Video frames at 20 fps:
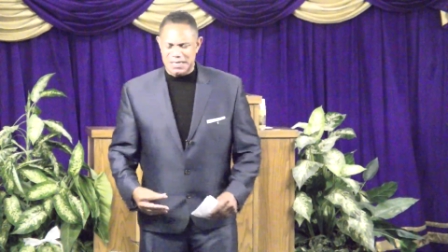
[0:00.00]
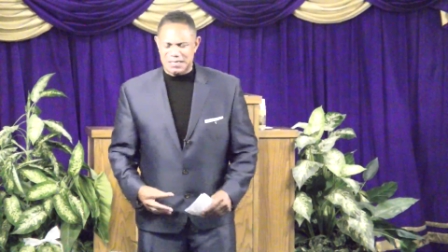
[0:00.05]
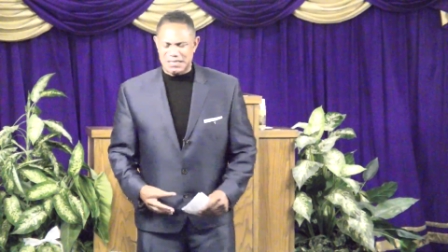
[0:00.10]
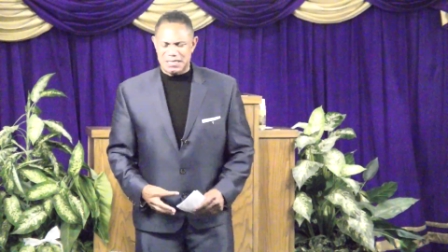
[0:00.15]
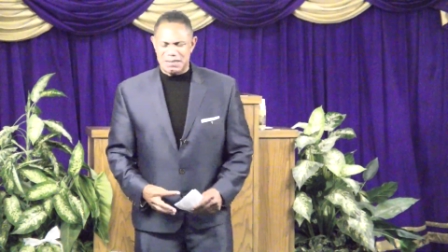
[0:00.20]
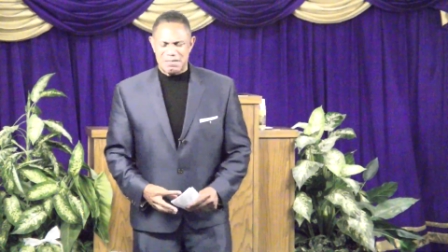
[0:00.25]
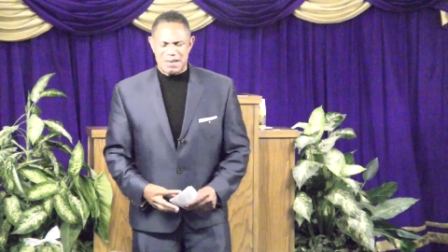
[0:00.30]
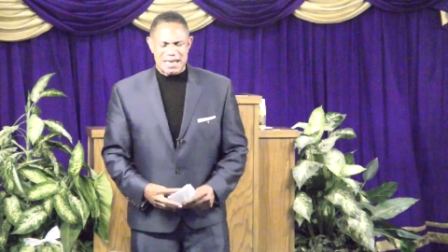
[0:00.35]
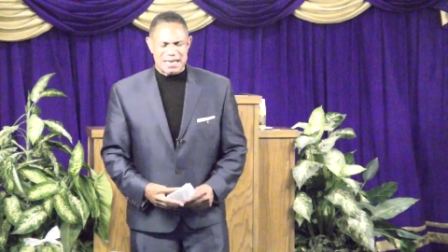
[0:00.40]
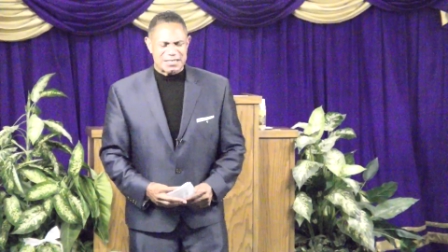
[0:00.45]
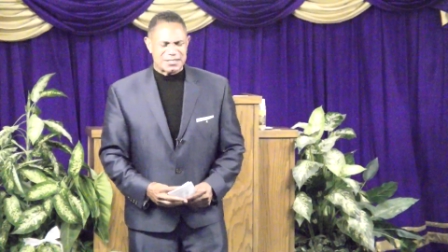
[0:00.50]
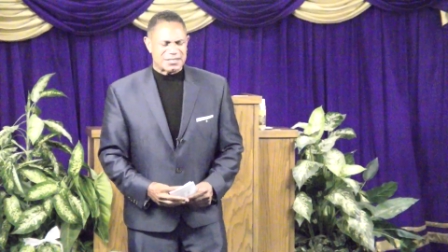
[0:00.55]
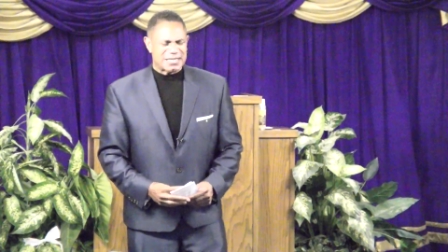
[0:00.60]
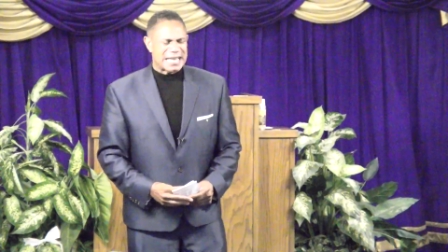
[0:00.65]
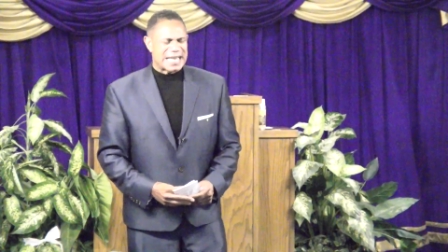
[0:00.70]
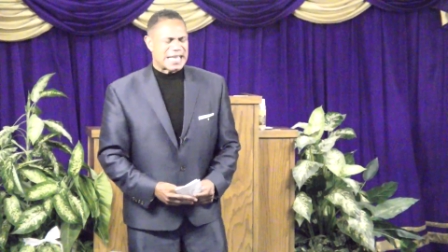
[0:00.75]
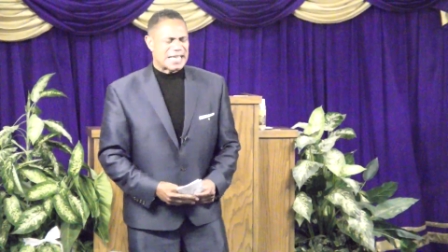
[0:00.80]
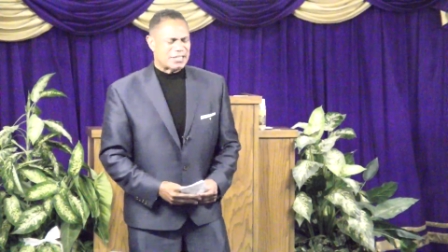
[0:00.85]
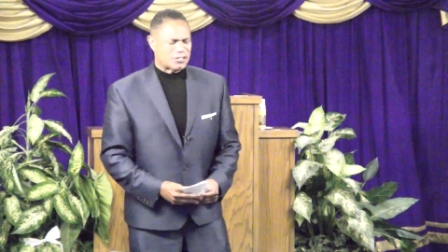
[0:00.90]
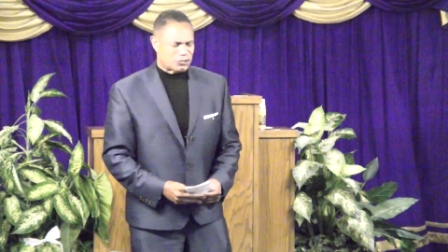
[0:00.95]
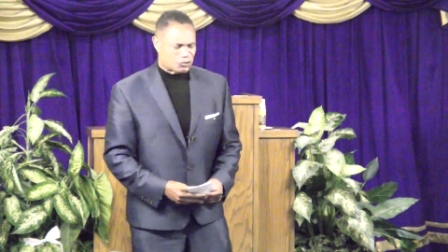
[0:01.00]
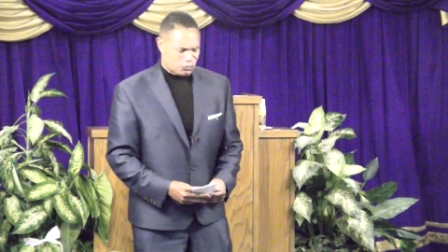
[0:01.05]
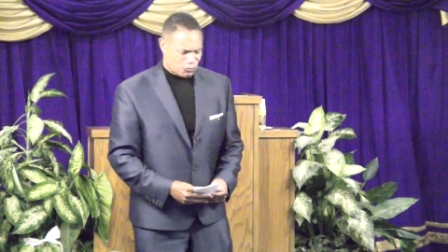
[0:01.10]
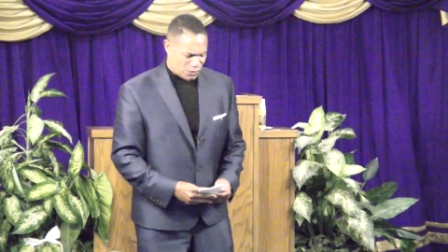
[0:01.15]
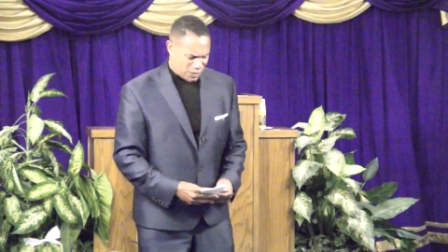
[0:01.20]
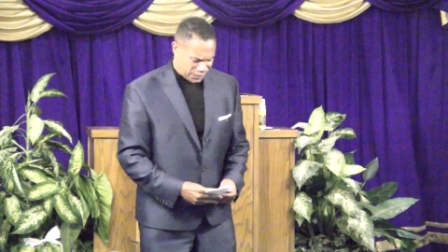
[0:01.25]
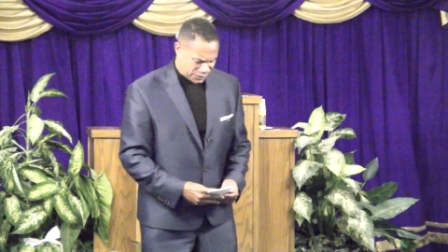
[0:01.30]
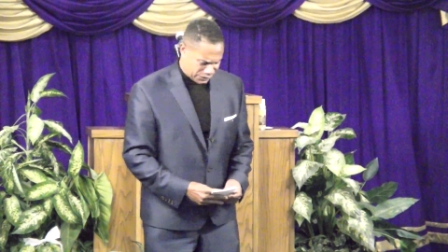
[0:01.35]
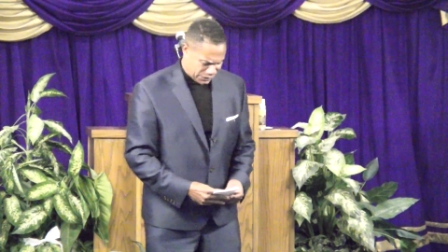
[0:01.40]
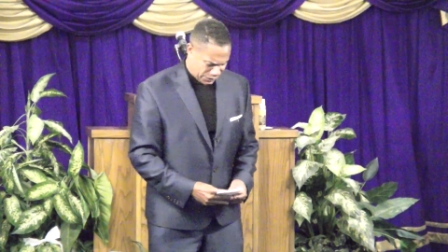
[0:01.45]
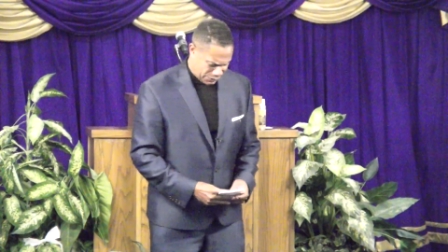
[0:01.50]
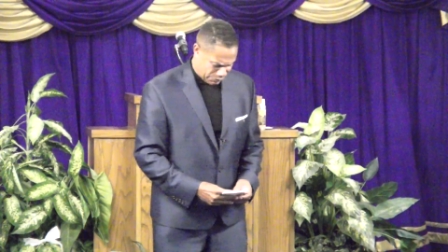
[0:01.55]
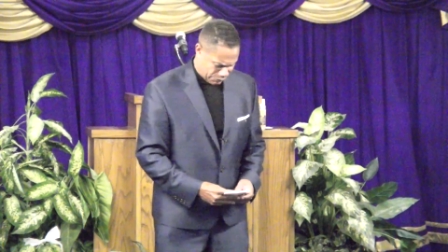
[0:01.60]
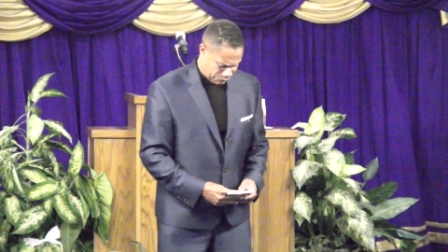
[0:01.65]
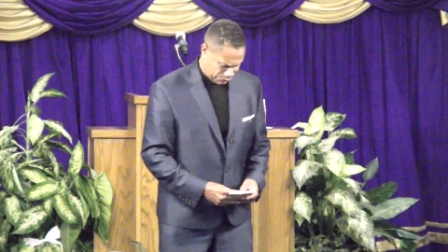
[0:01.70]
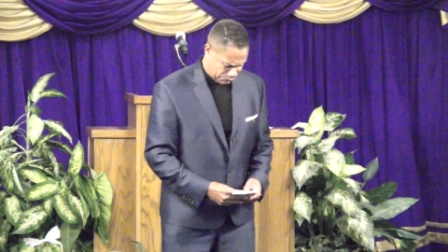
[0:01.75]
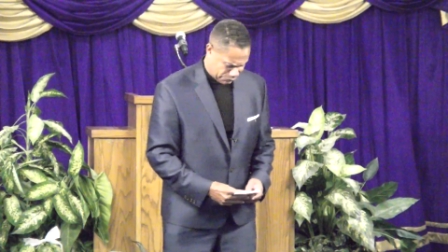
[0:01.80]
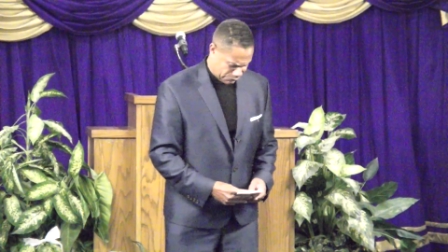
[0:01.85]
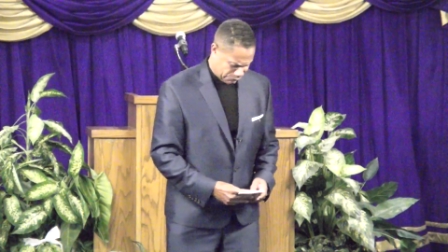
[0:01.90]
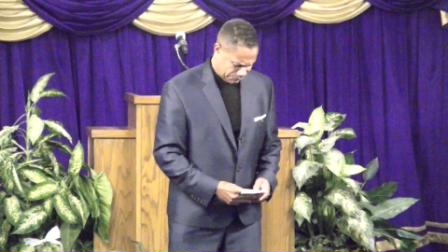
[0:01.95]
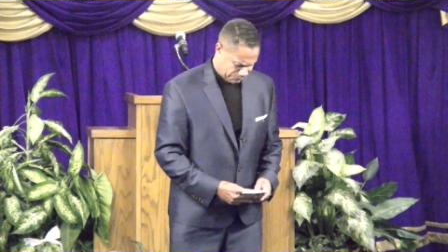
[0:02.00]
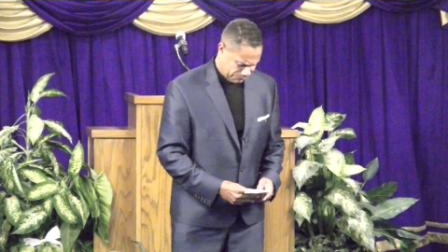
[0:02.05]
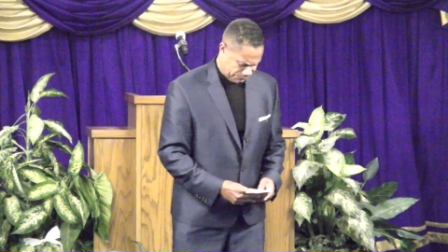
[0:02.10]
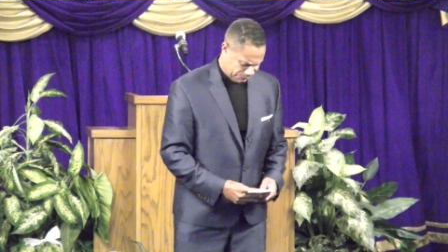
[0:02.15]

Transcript: Somebody say, instruct others.